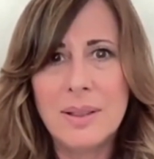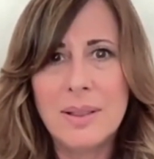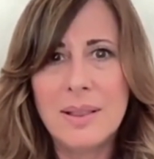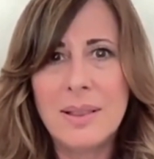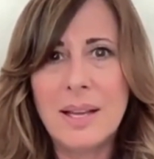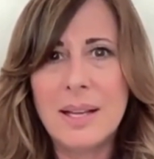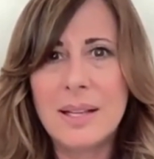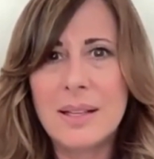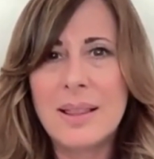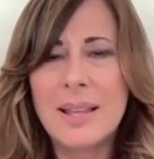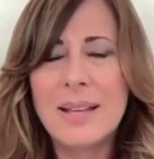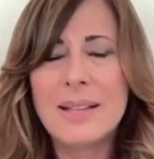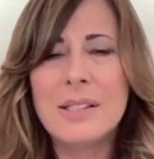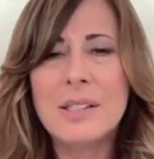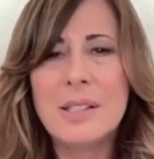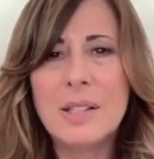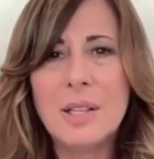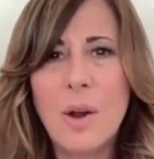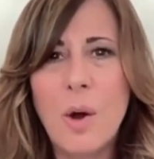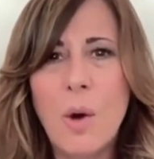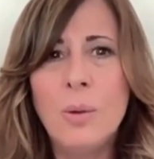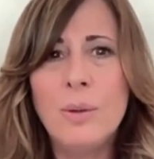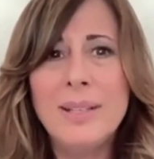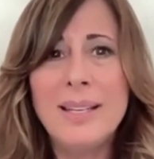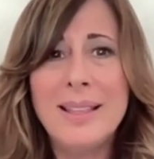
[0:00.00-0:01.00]
That's
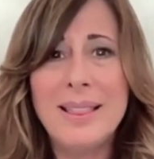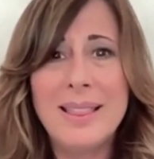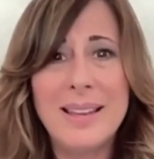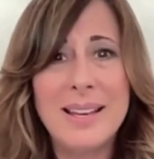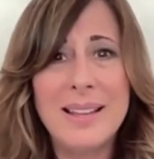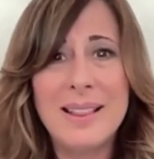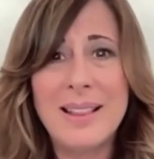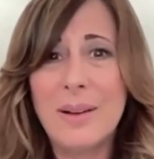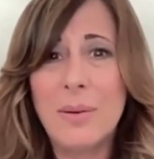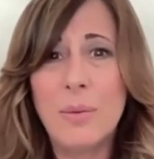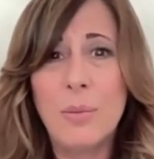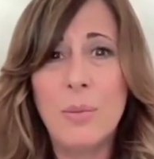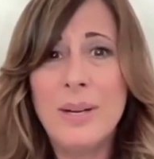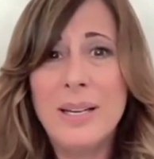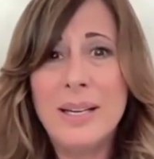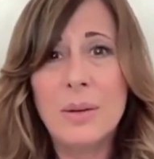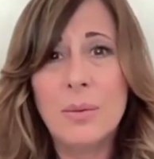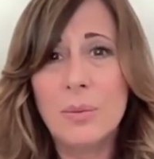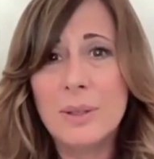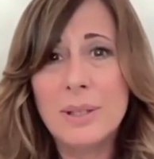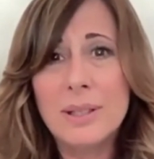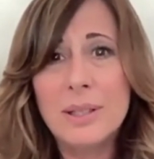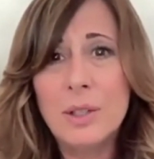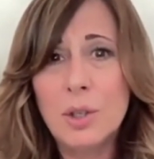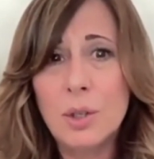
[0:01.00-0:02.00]
the only thing that we
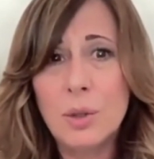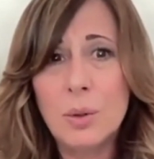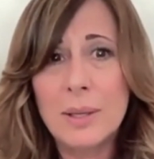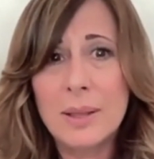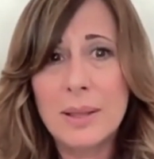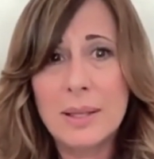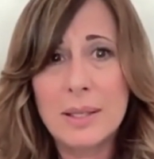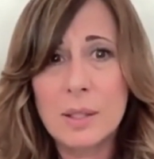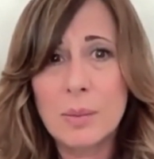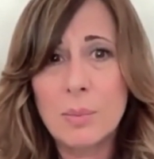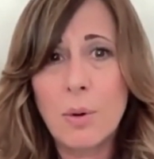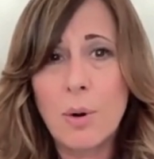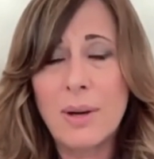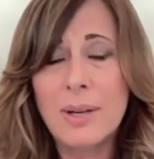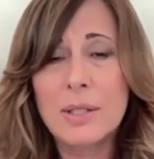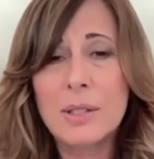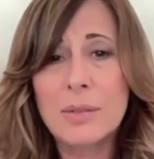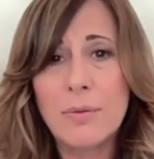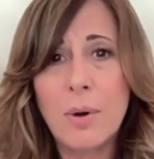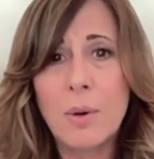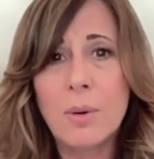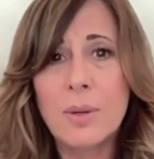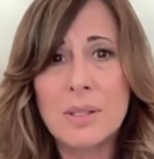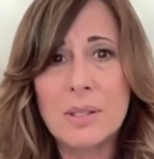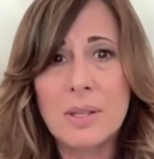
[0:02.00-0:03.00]
can really do at this point, is
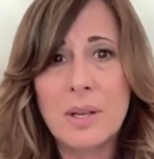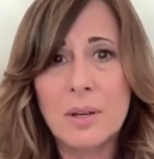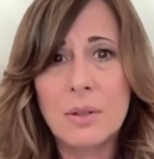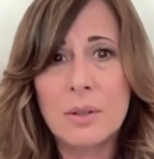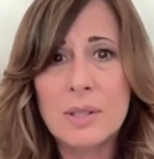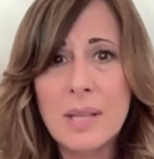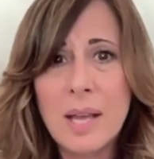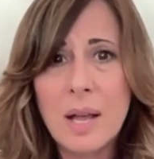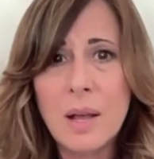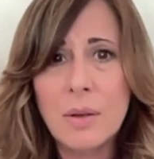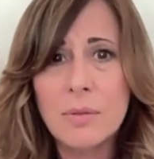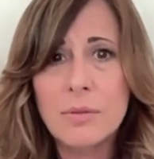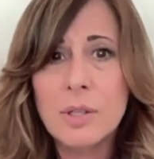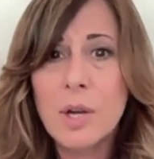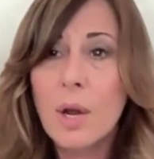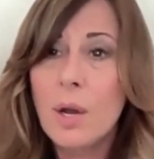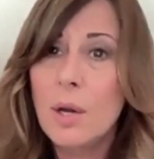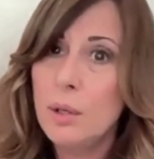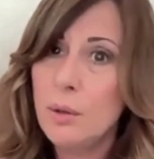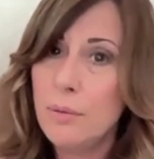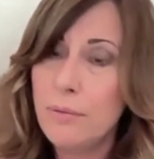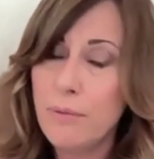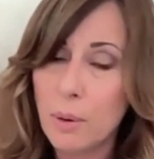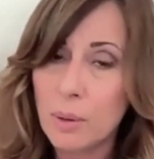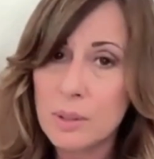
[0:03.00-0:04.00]
focus on ourselves.
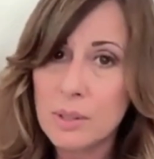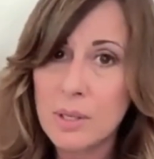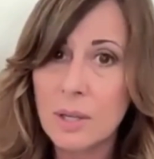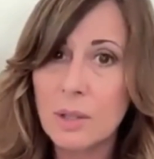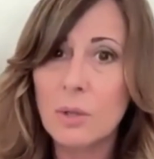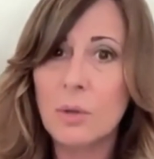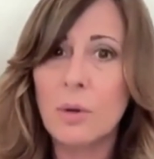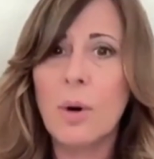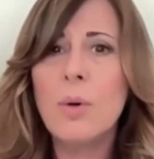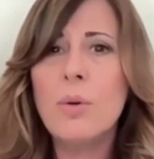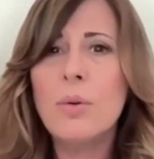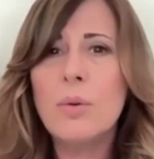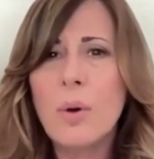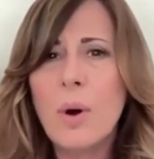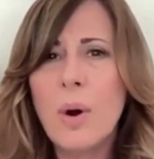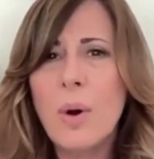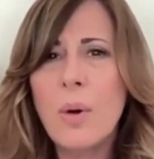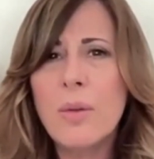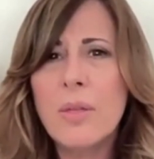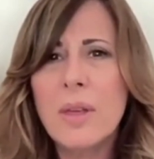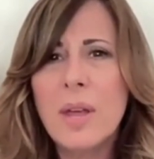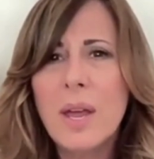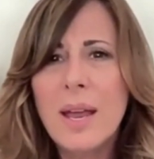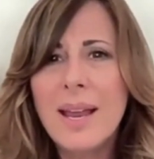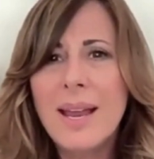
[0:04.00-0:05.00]
You focus on your own
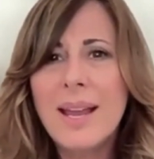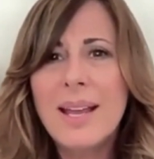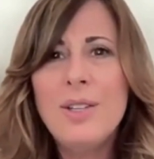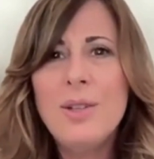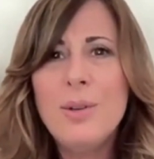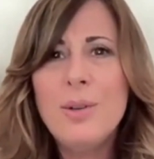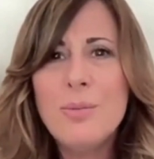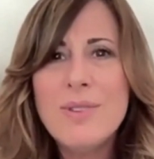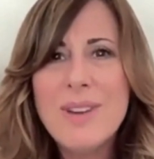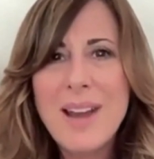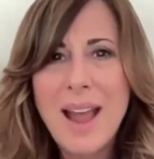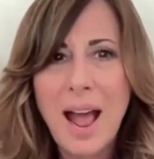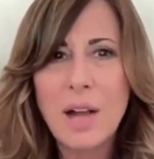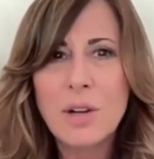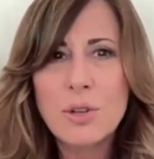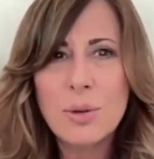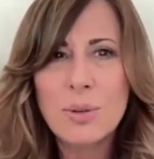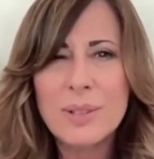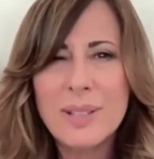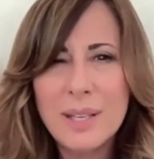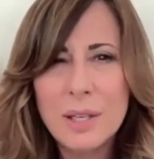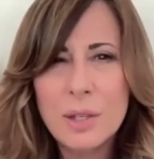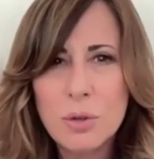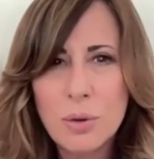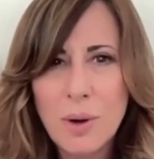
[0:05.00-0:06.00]
growth, and you
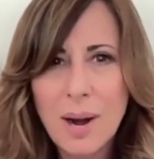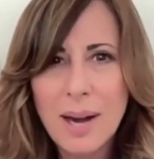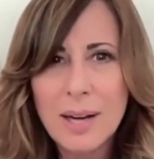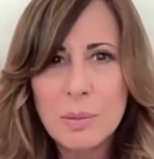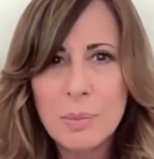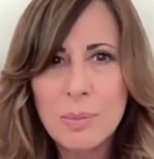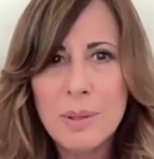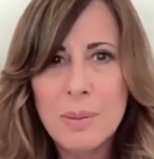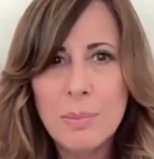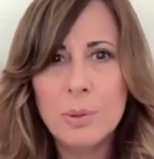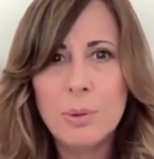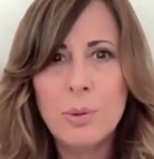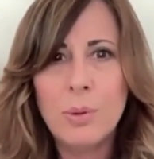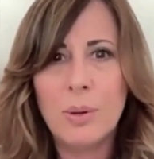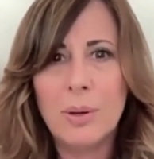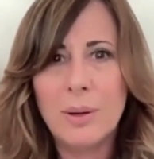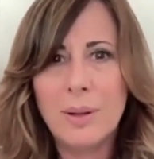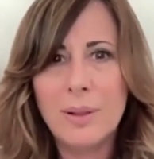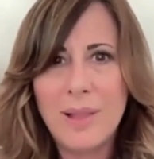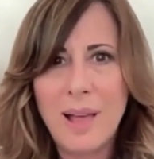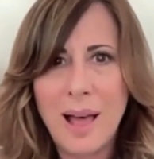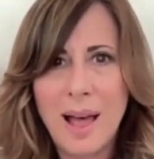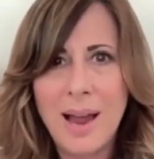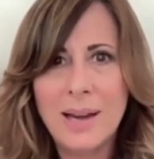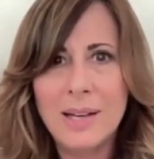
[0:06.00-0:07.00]
naturally attract people who are
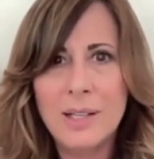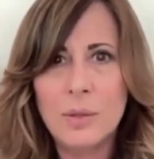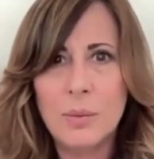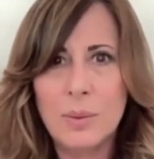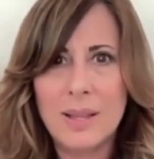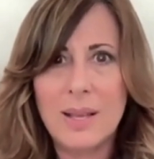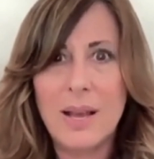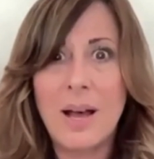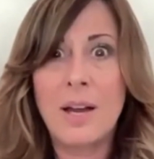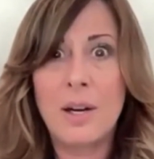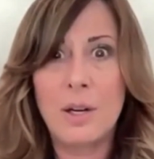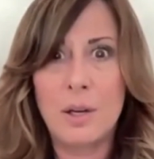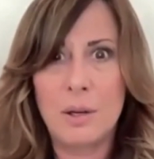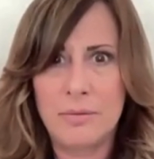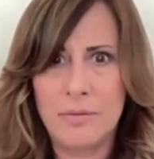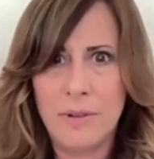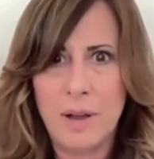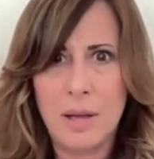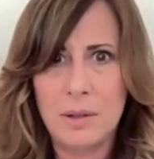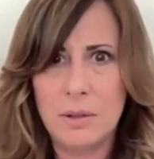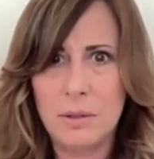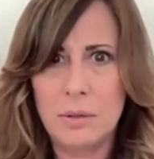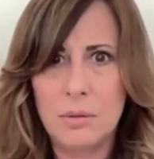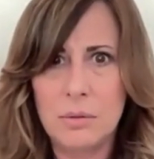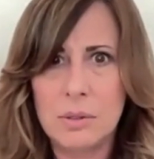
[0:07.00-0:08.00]
aligned with higher
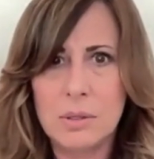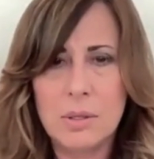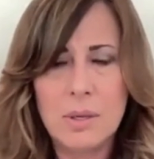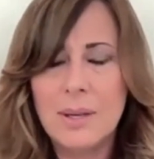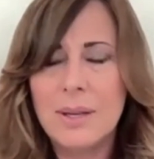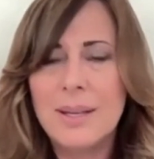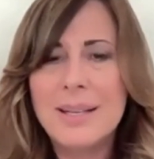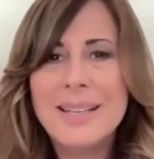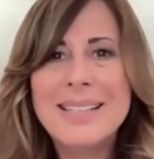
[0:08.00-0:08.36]
values.